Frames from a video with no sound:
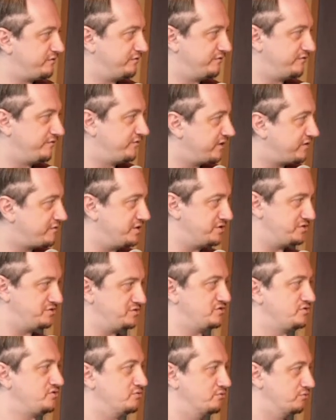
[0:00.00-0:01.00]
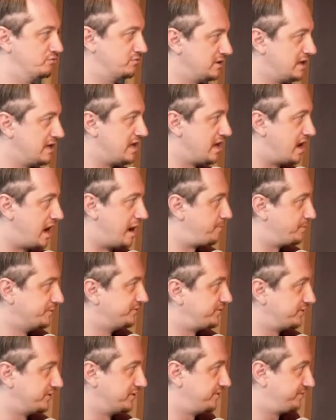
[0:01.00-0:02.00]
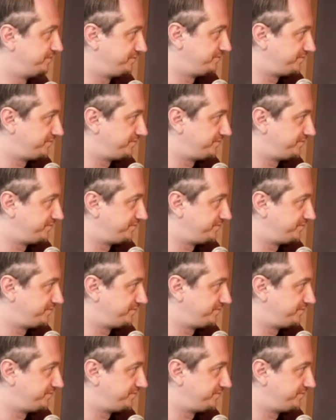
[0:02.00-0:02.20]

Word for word: very new up until